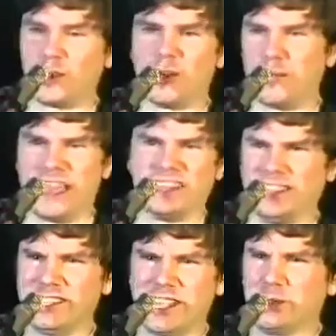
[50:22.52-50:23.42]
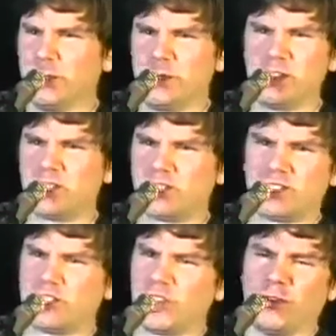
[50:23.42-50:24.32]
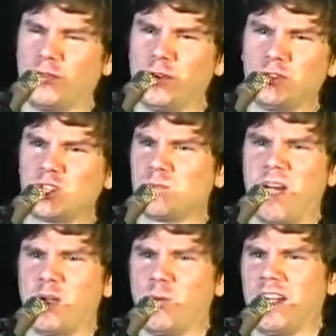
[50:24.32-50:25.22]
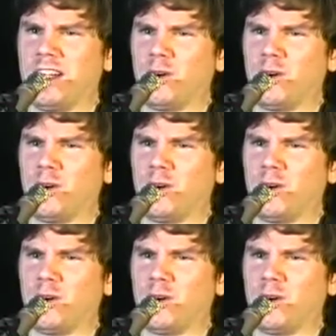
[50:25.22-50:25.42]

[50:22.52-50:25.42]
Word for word: Palin downloaded cell phone spyware,